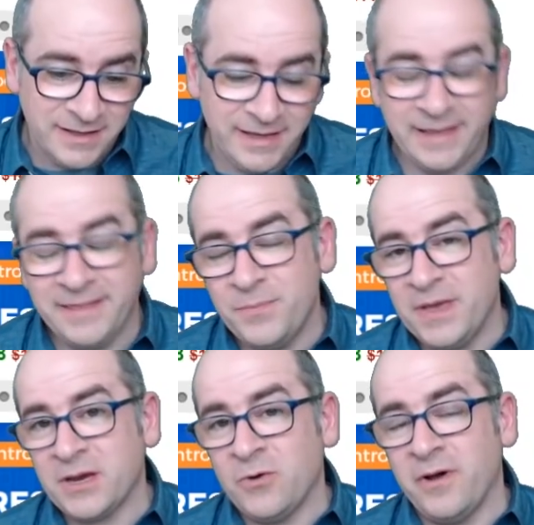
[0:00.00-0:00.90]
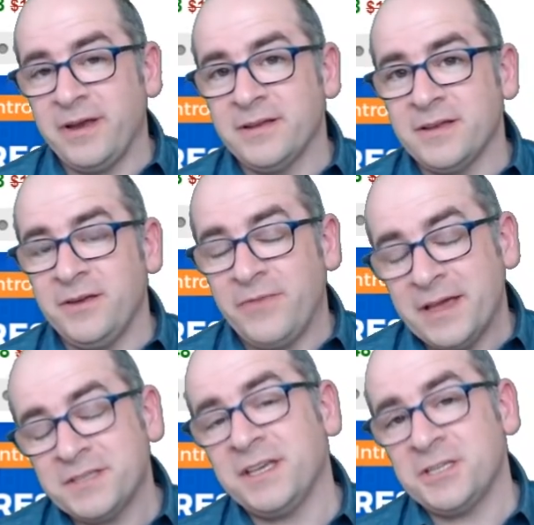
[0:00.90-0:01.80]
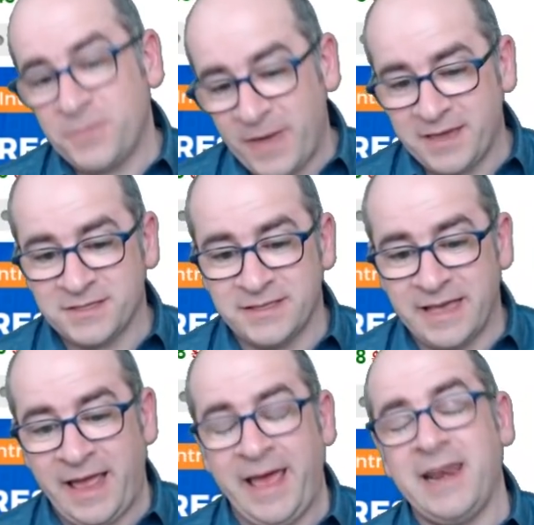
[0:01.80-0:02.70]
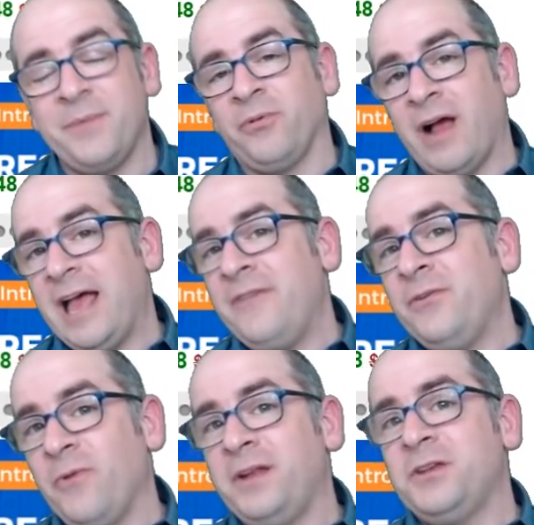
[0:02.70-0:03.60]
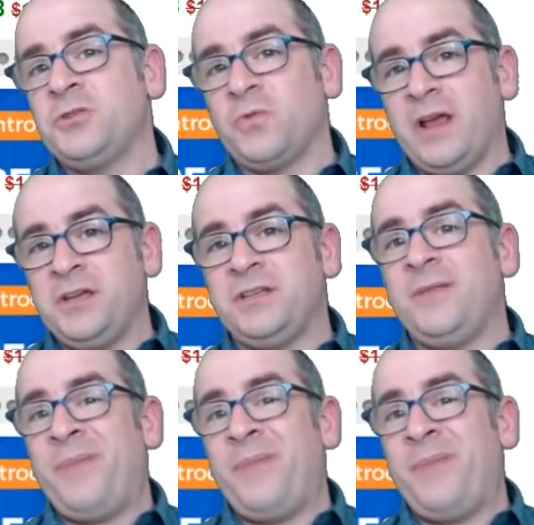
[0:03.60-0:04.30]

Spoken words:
in the Bitcoin investing space that had a private registration in